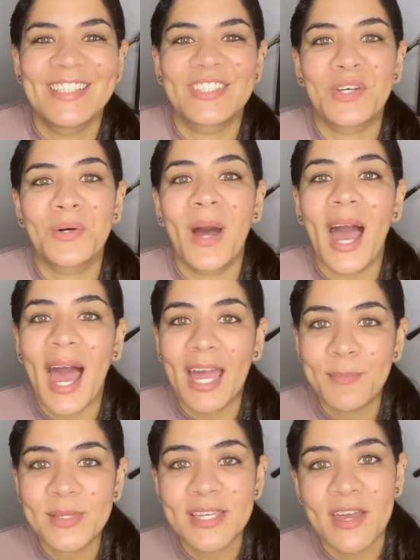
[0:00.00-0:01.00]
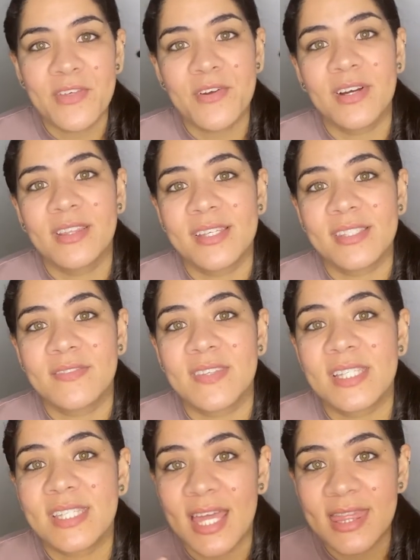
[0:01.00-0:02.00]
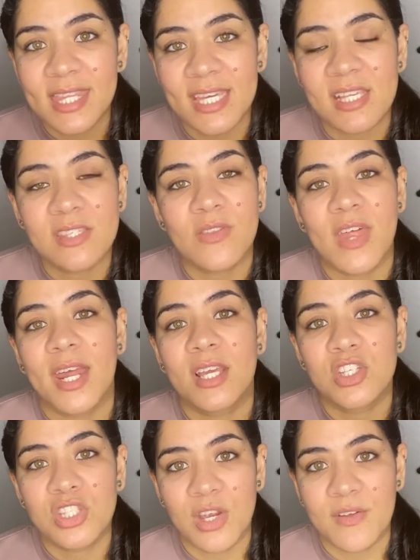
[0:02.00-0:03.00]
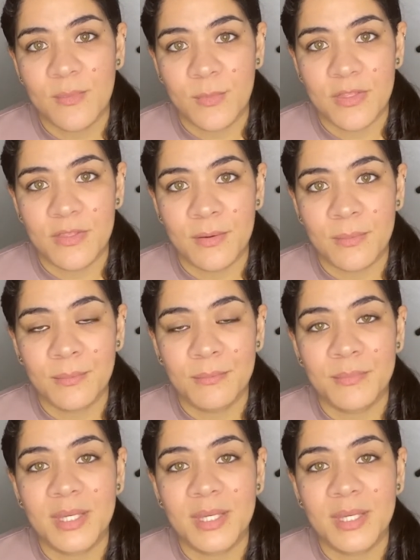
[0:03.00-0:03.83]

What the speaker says: So I put together a list of these 10 things so that I can share them with you